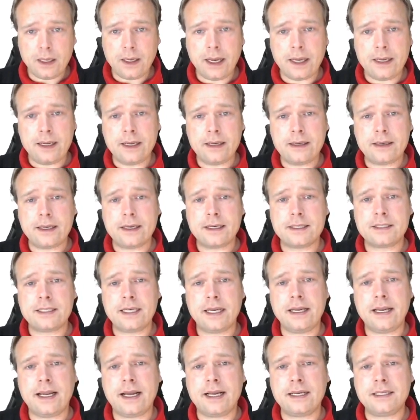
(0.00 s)
And then I
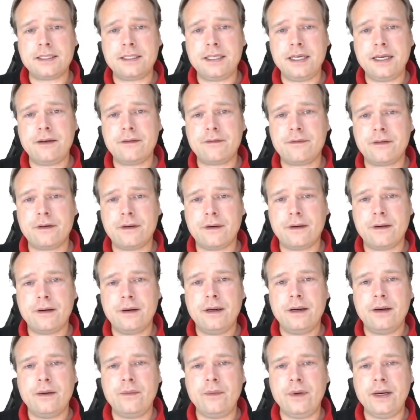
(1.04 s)
say RC for
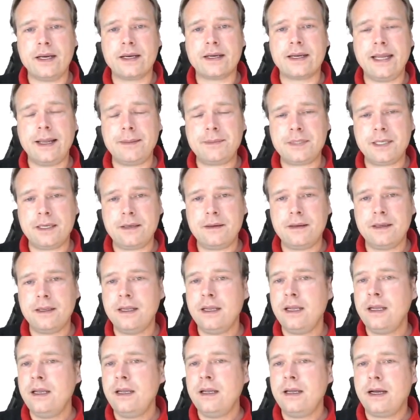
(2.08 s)
real captain.
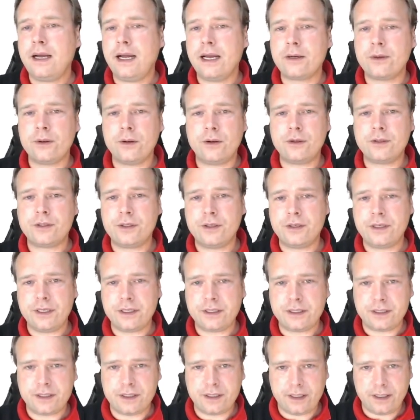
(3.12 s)
I could also
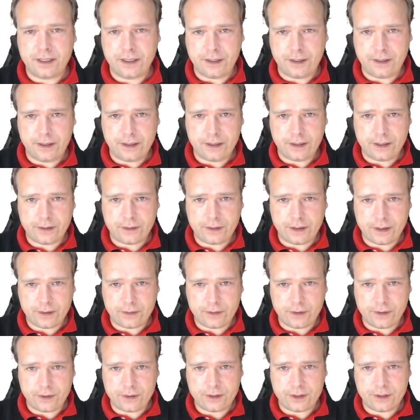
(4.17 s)
just
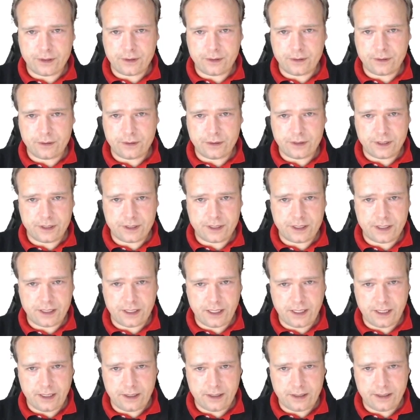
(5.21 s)

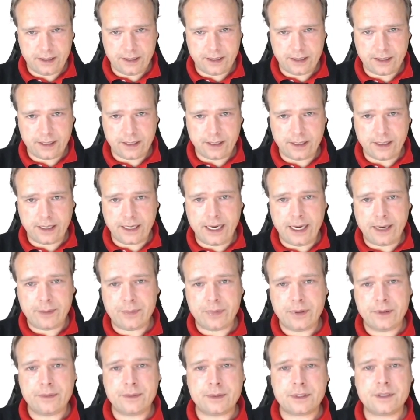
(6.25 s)
say like
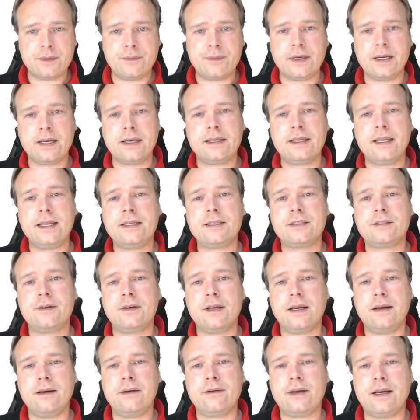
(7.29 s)
cap, something like that. So
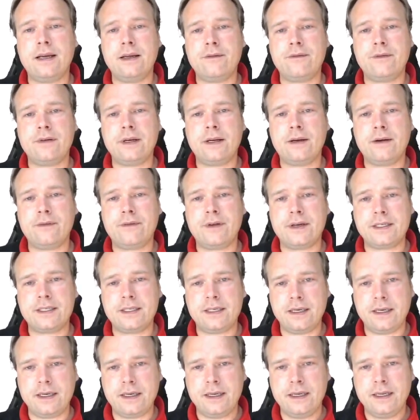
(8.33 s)
now I've
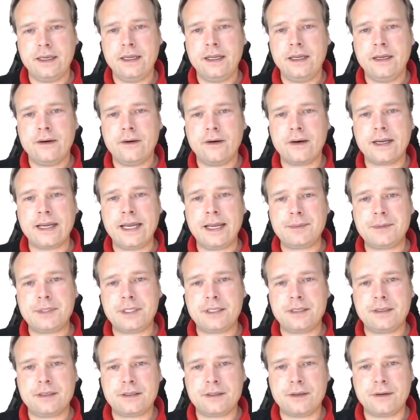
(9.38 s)
actually cat.
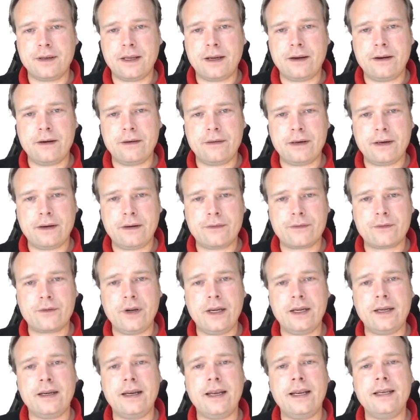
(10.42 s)
So now I've
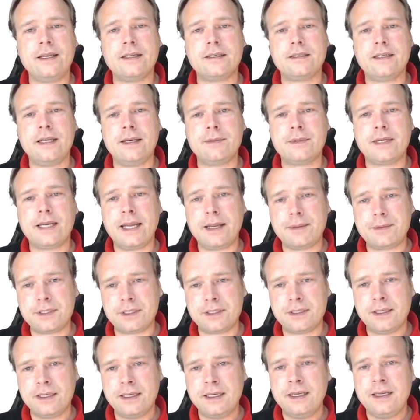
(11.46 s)
created an alias named
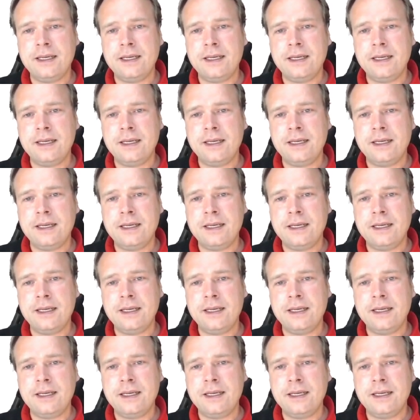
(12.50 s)
cat.